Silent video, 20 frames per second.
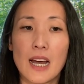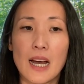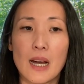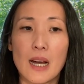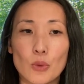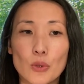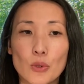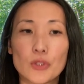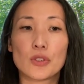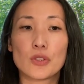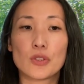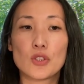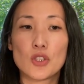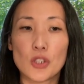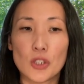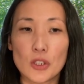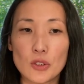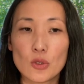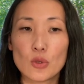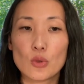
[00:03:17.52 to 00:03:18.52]
"I was
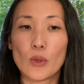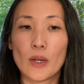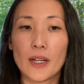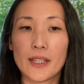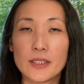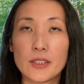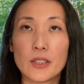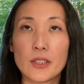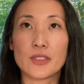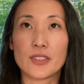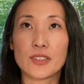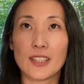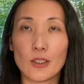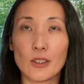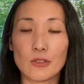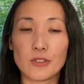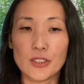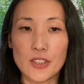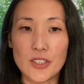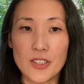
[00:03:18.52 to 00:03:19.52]
just trying to
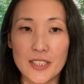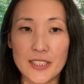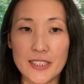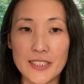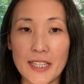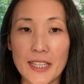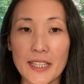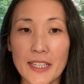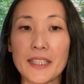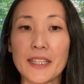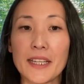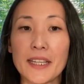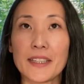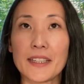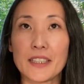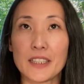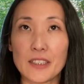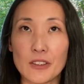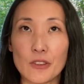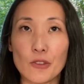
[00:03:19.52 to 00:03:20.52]
salvage the day,
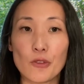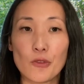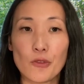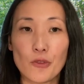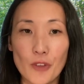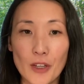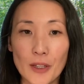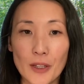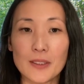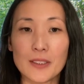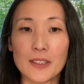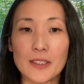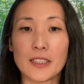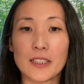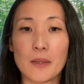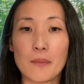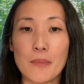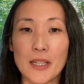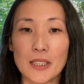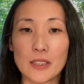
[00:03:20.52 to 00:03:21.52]
and it felt like
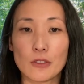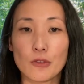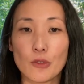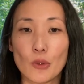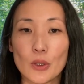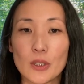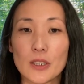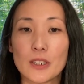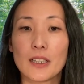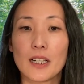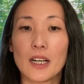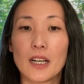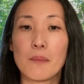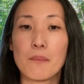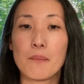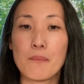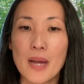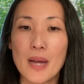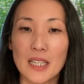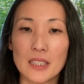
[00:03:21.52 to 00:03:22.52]
a metaphor
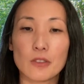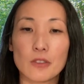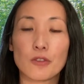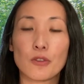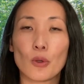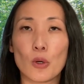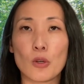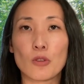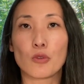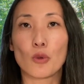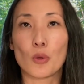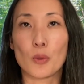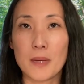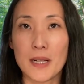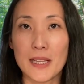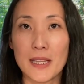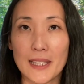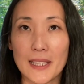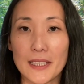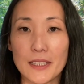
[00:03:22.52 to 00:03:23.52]
for
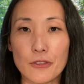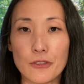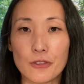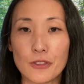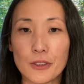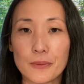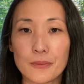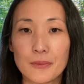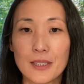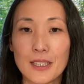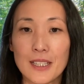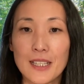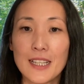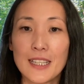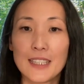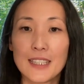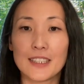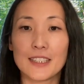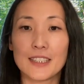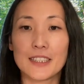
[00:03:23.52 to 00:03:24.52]
my life.
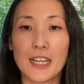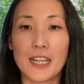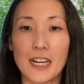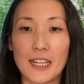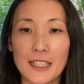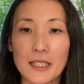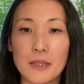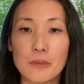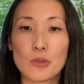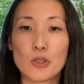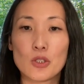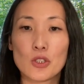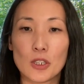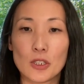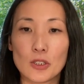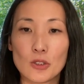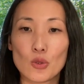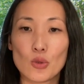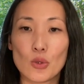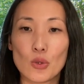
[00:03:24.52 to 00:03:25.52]
Like I am
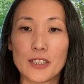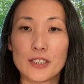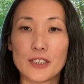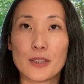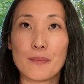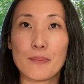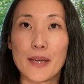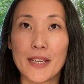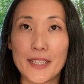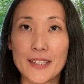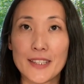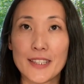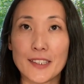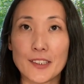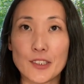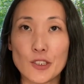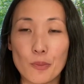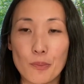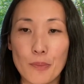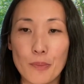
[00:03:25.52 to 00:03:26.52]
just trying to make
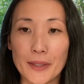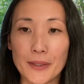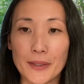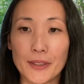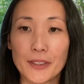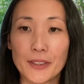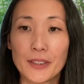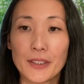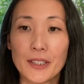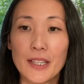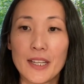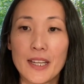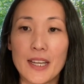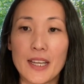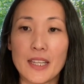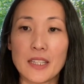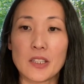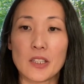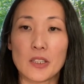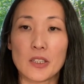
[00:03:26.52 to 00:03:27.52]
things better,
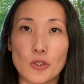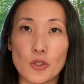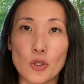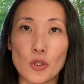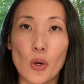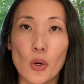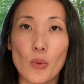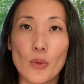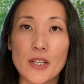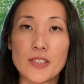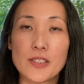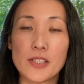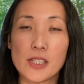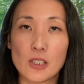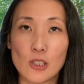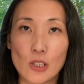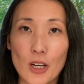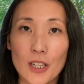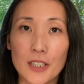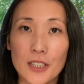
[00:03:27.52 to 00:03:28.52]
and there's always a
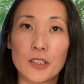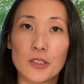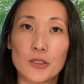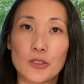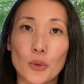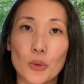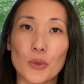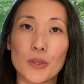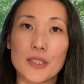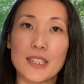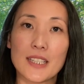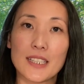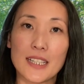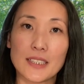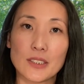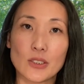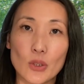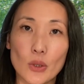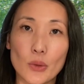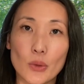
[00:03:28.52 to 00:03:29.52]
locked door that
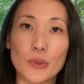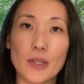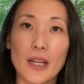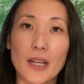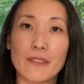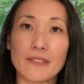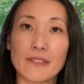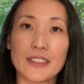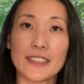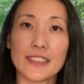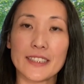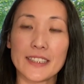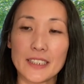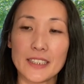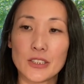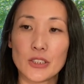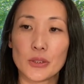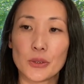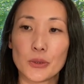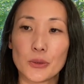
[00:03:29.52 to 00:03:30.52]
I don't have the
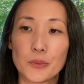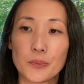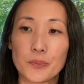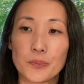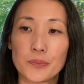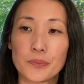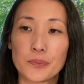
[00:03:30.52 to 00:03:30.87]
key to.